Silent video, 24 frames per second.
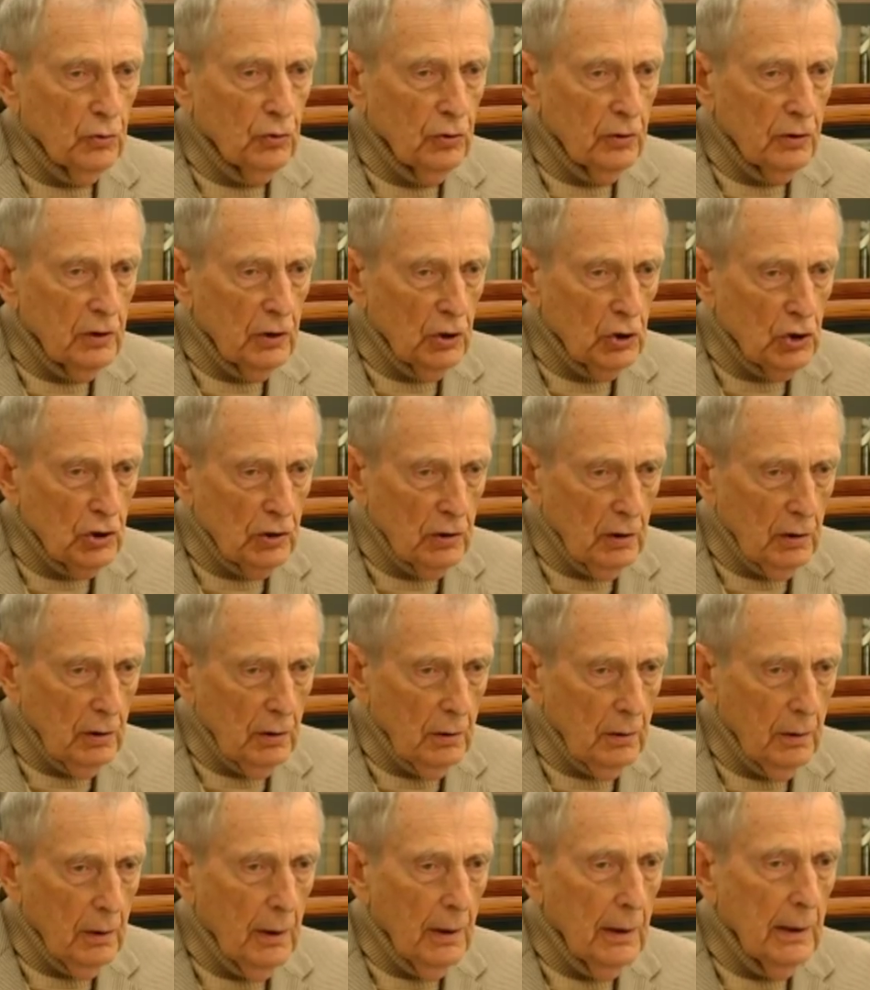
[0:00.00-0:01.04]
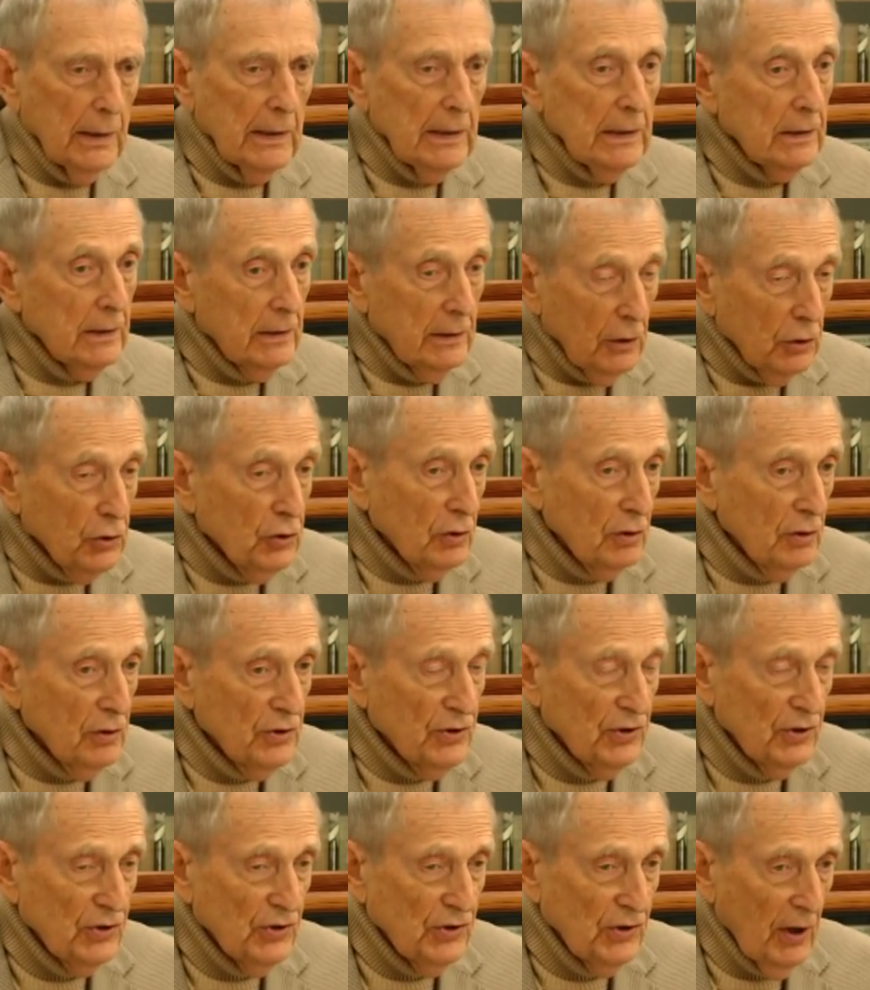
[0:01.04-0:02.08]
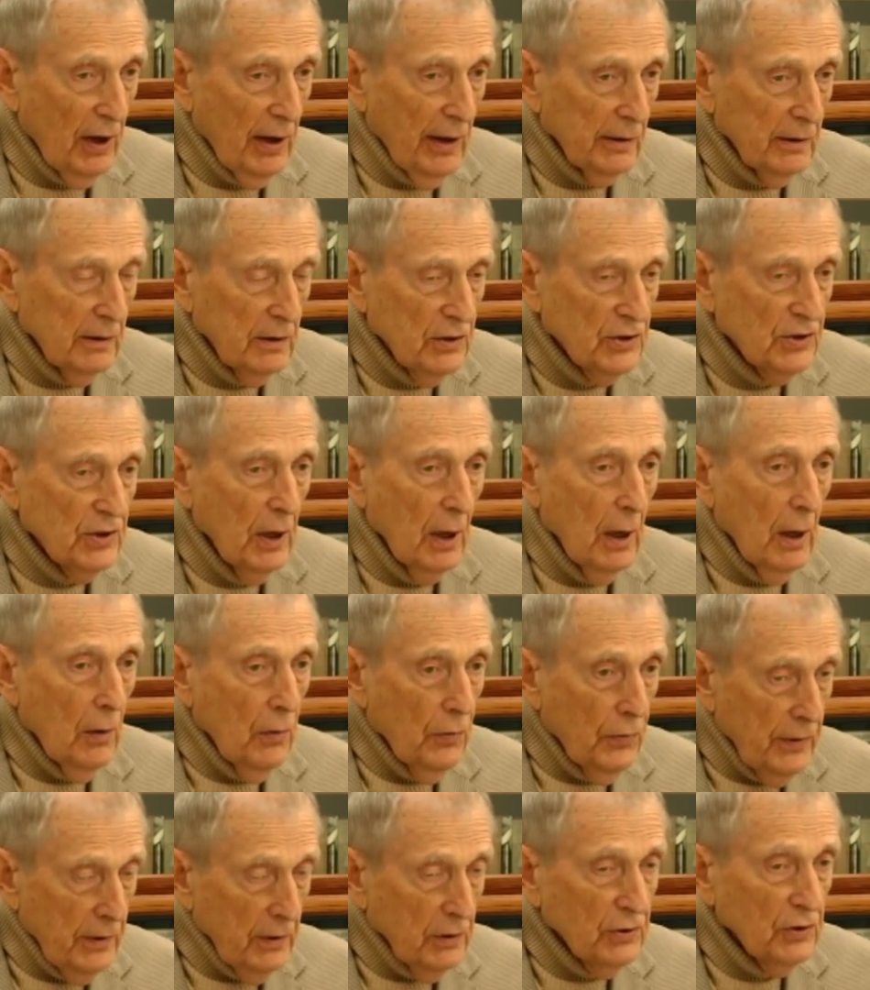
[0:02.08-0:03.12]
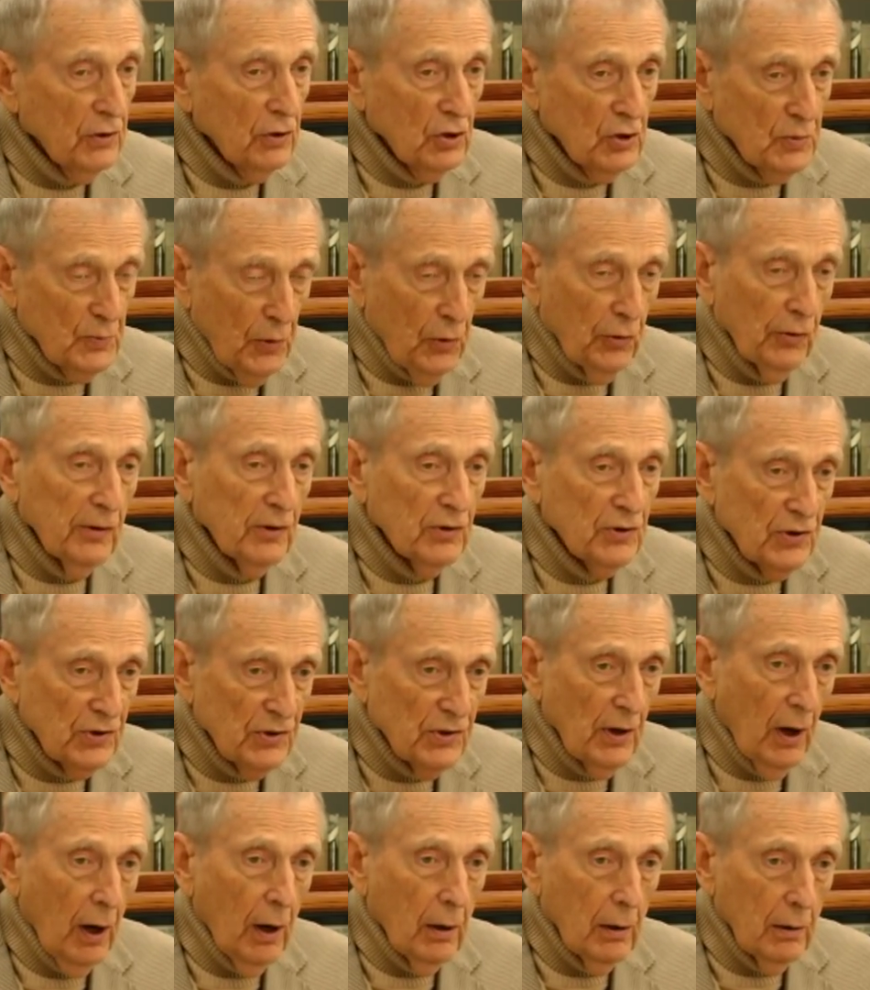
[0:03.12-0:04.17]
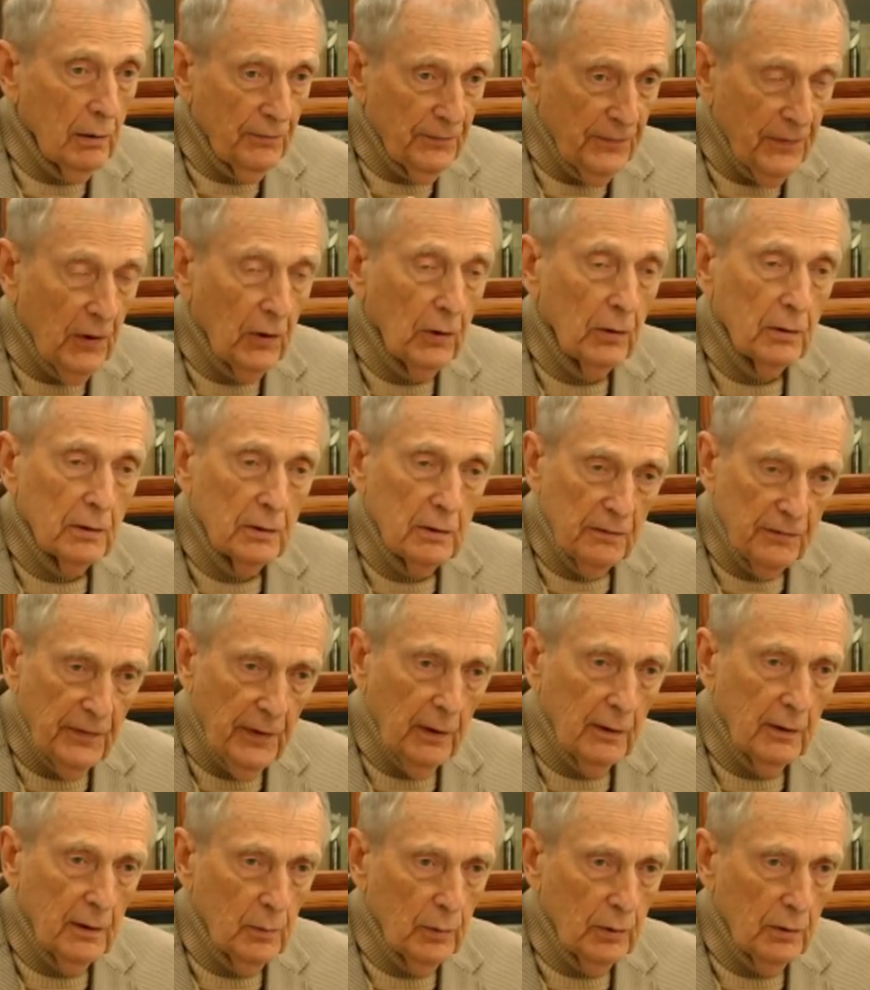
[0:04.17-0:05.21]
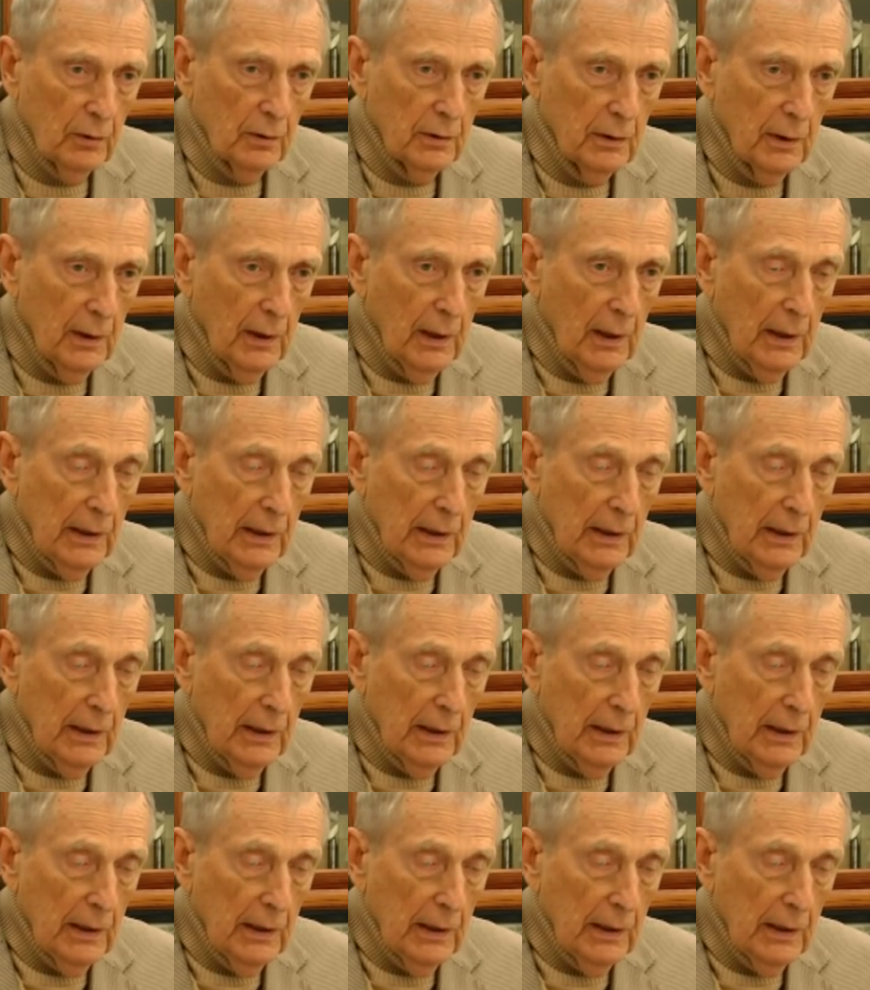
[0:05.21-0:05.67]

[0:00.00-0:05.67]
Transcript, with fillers: traditional, indigenous societies, these experiences are fairly available.